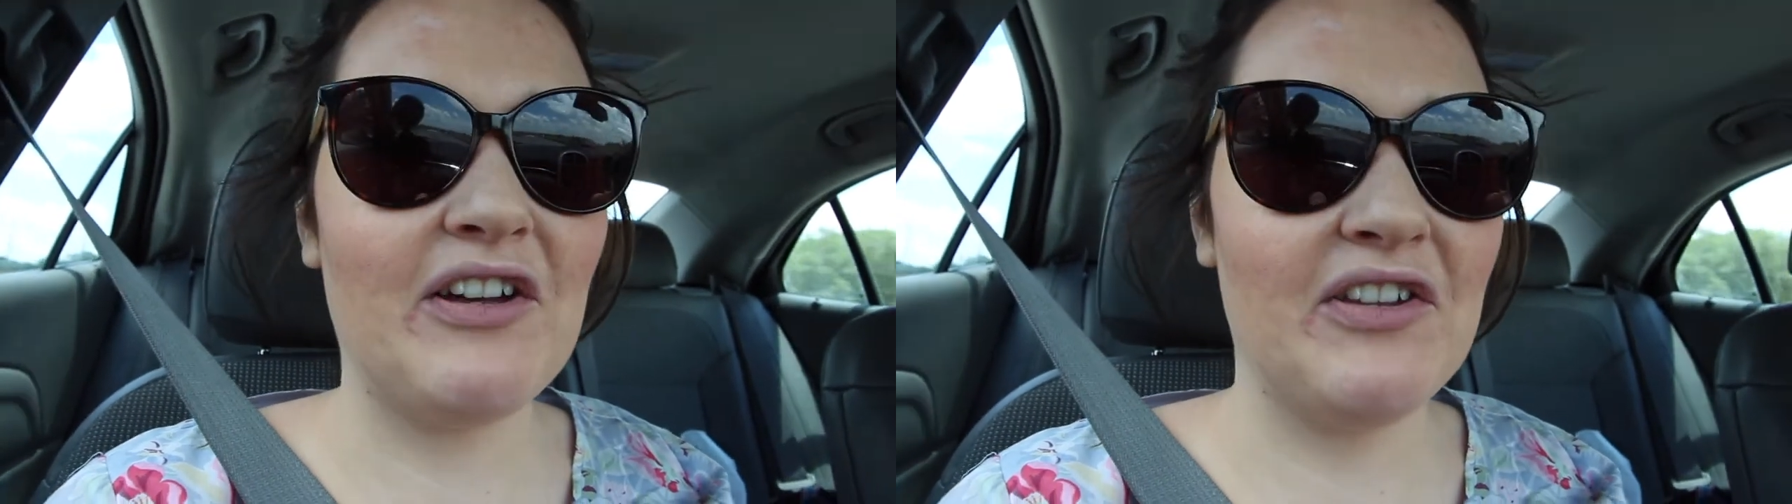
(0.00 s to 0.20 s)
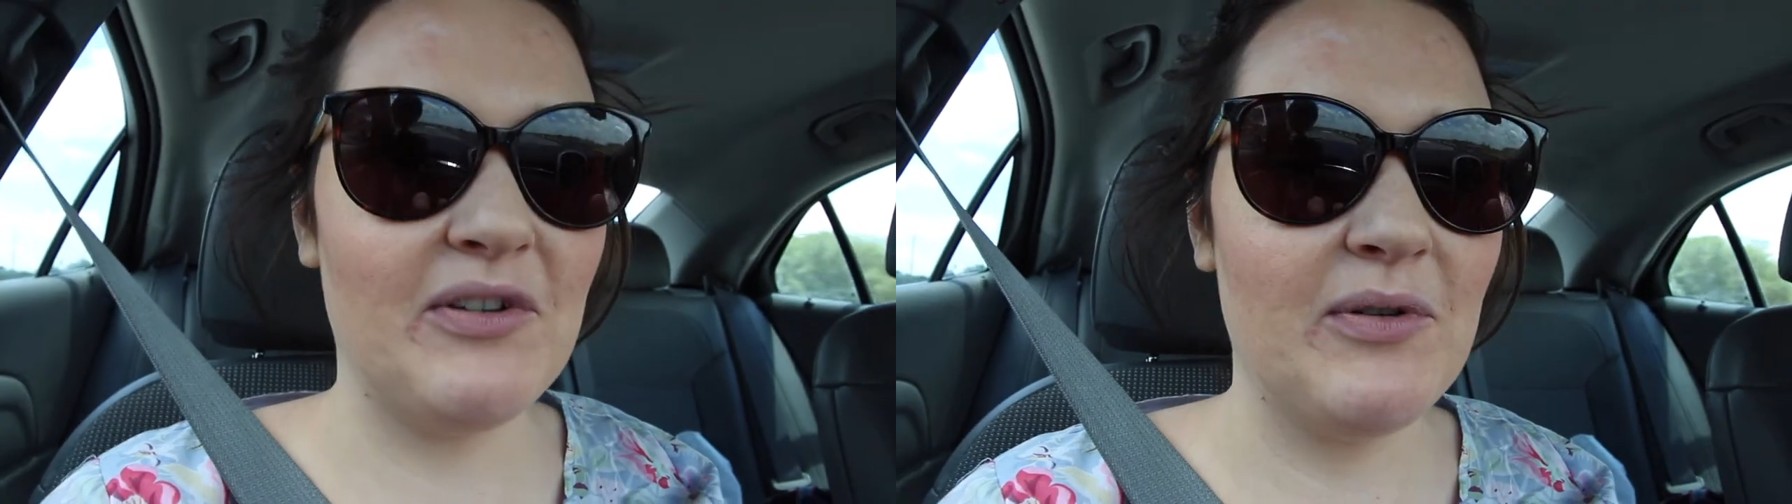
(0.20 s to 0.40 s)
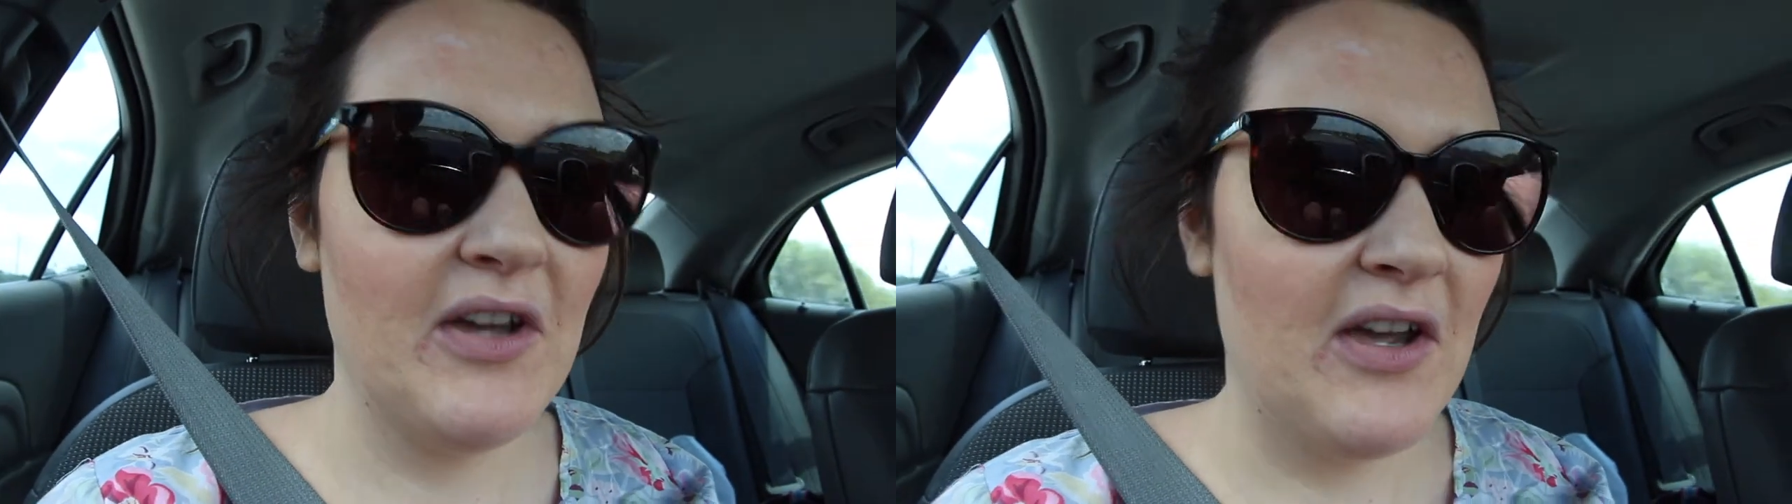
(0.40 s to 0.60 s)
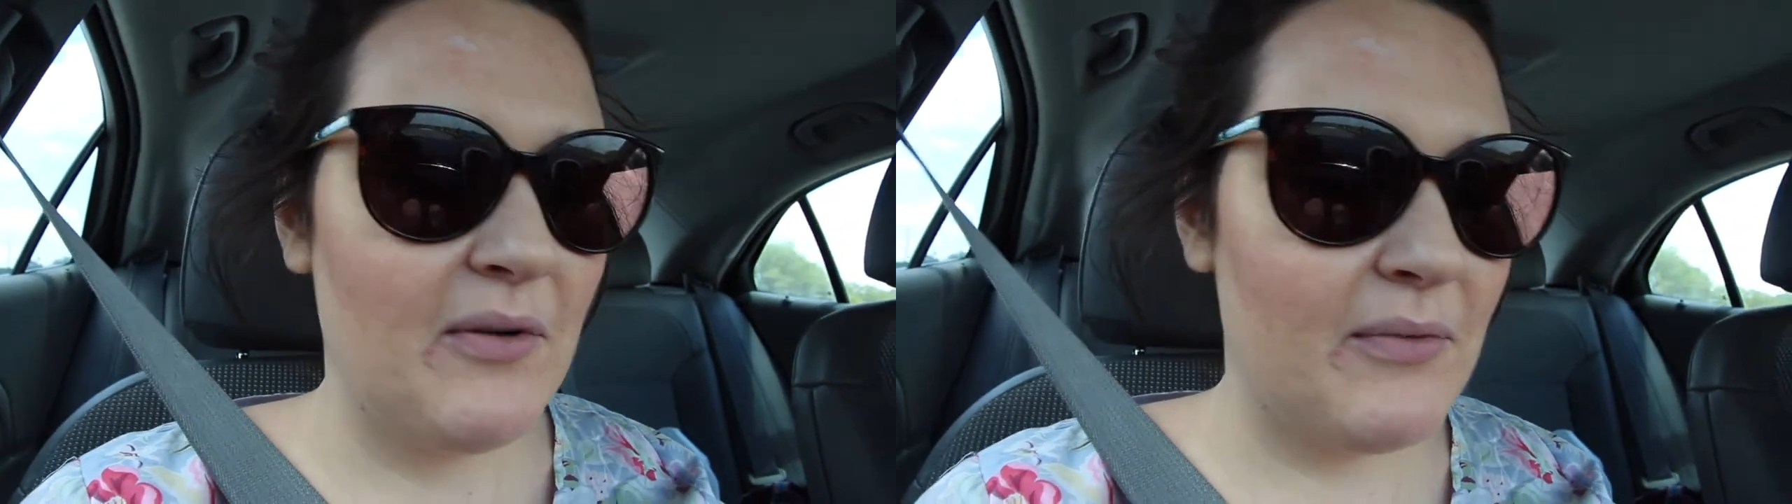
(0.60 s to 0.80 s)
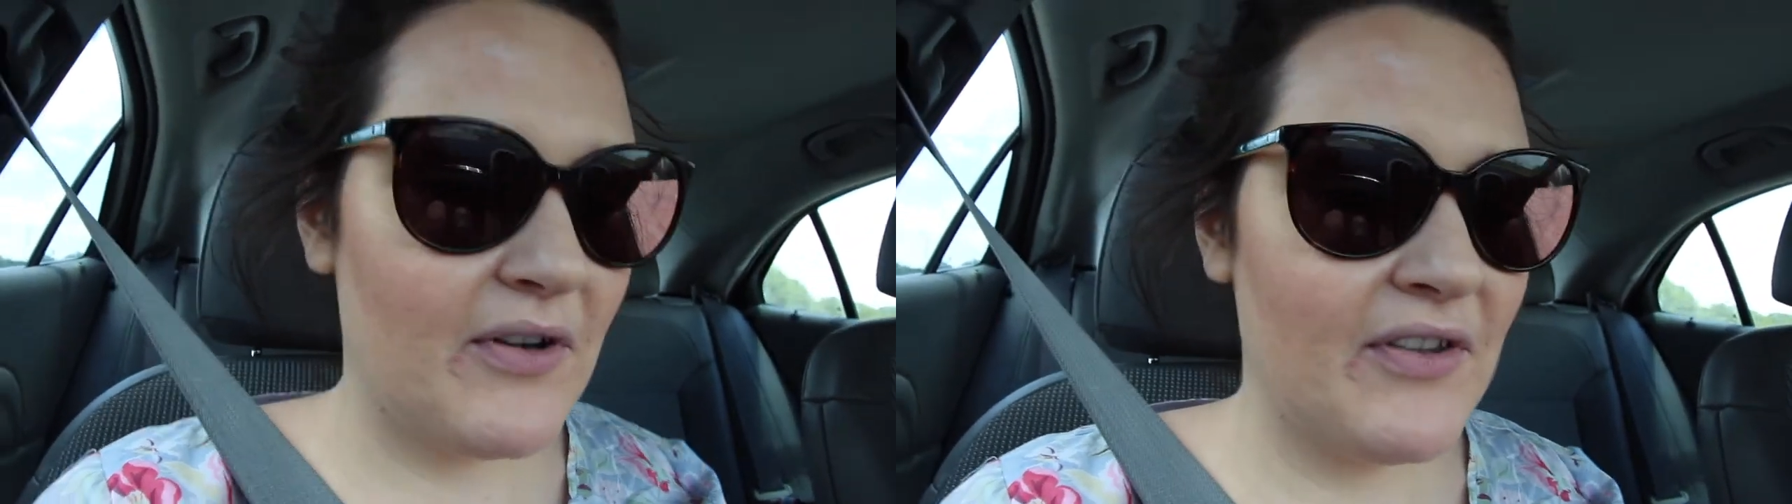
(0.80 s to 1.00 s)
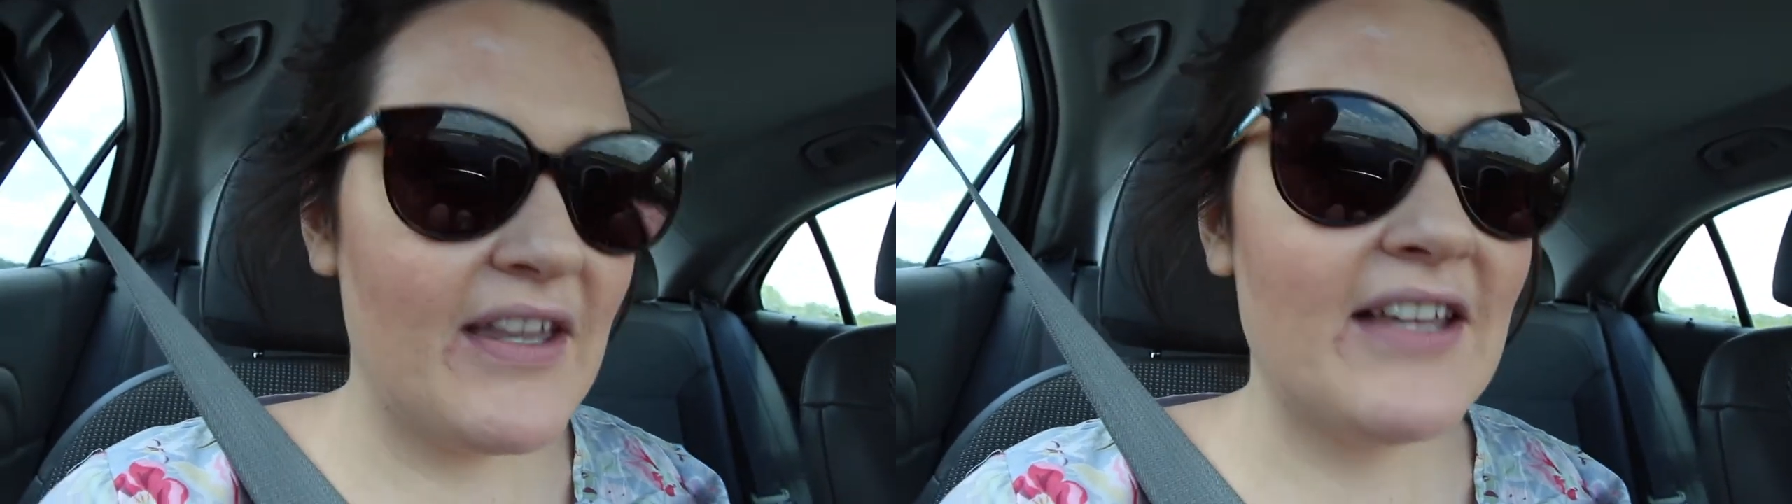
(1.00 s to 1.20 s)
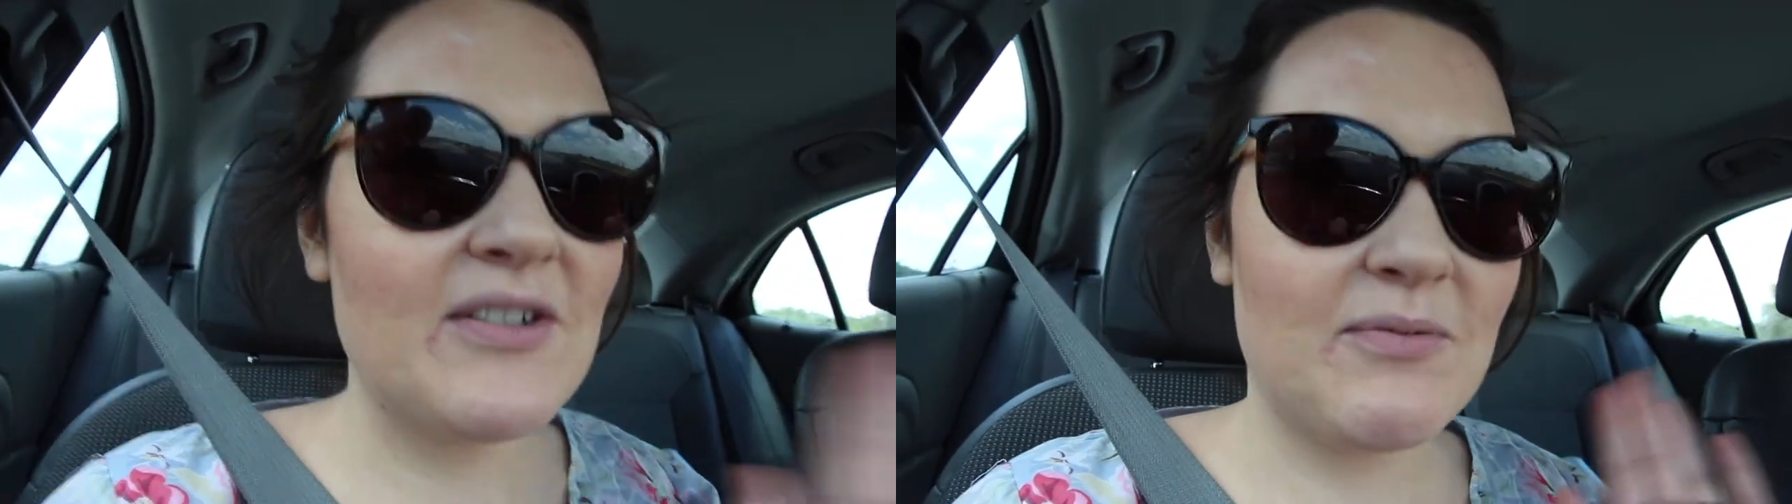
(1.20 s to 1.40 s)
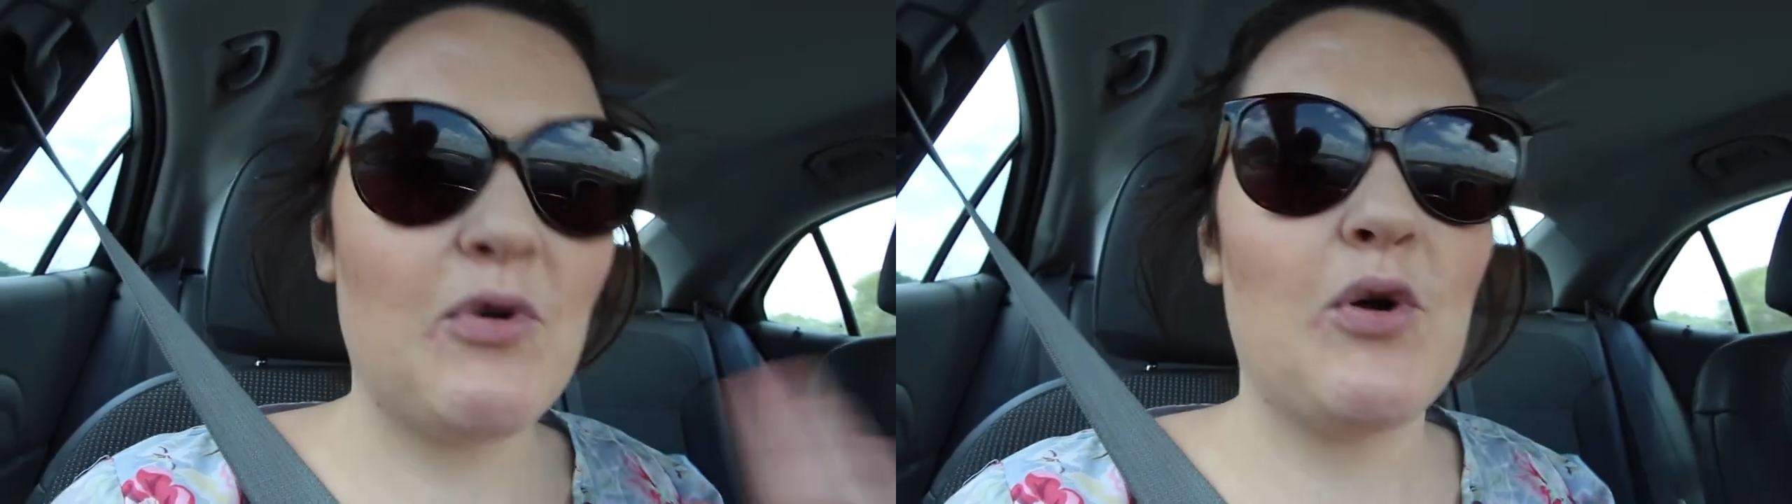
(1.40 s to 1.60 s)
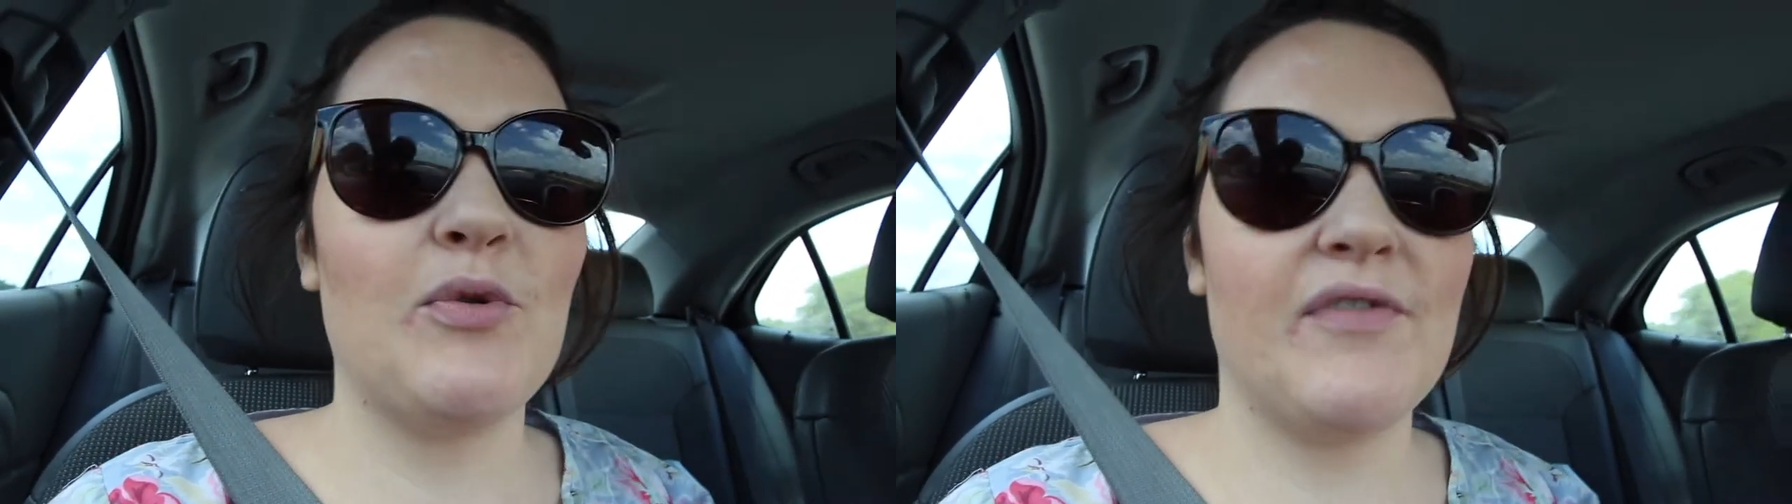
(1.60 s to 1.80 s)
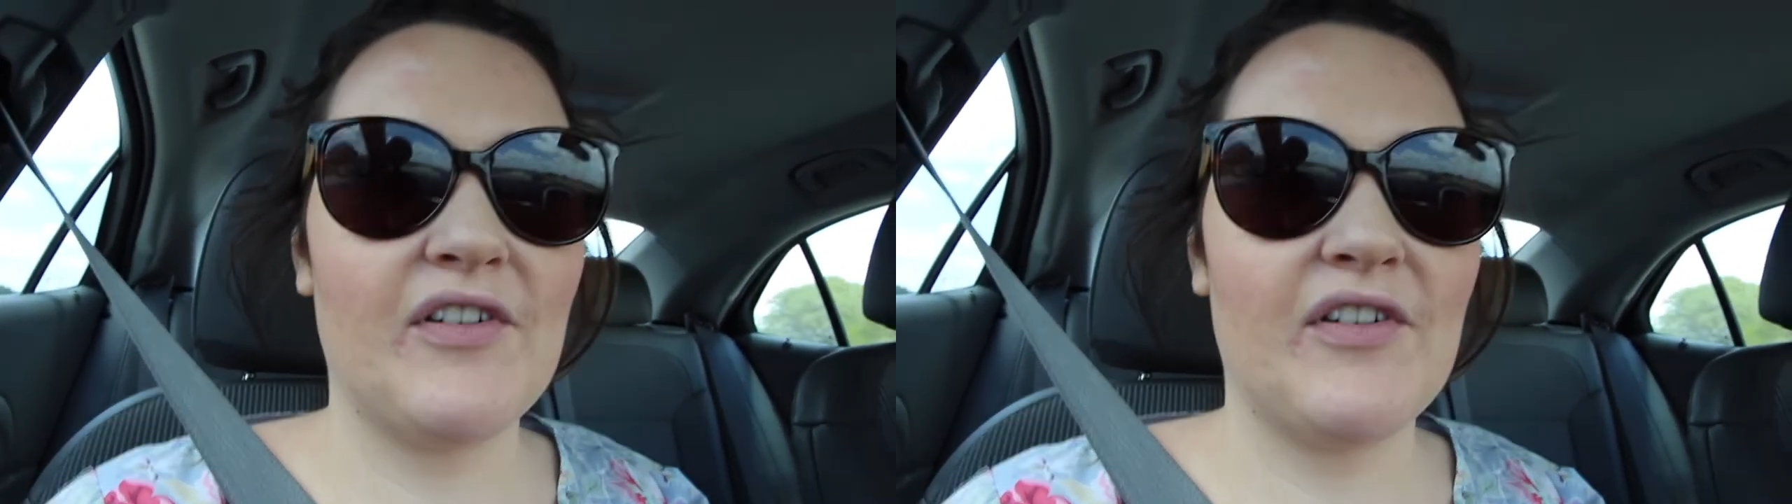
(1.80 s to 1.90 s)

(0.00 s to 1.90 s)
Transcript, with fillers: Although we're on this road